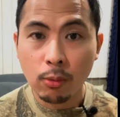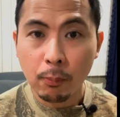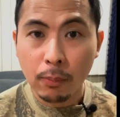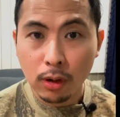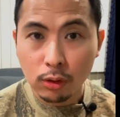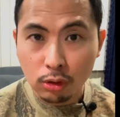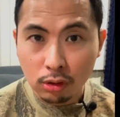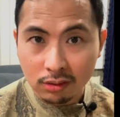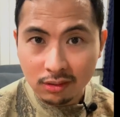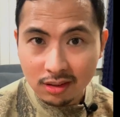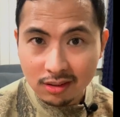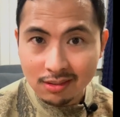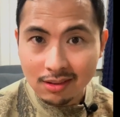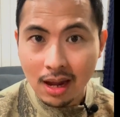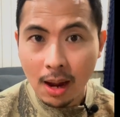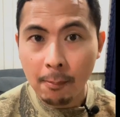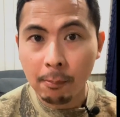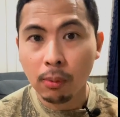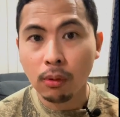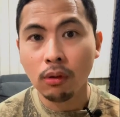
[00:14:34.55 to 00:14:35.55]
purchased a
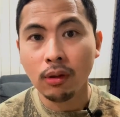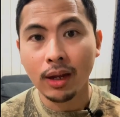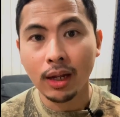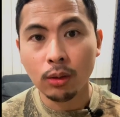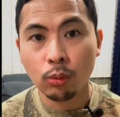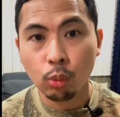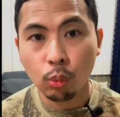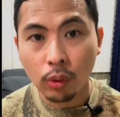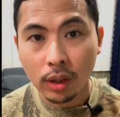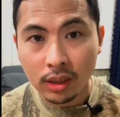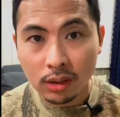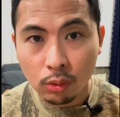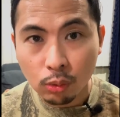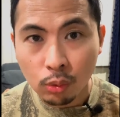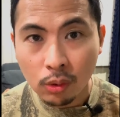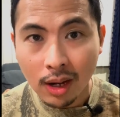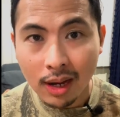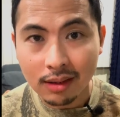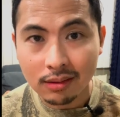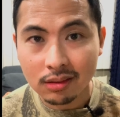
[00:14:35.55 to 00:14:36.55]
sample, and what do you
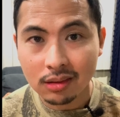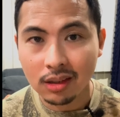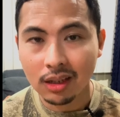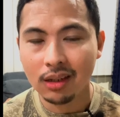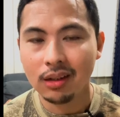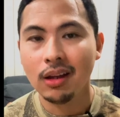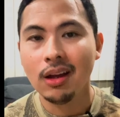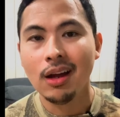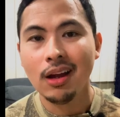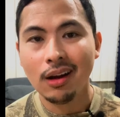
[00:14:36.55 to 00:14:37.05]
guys think?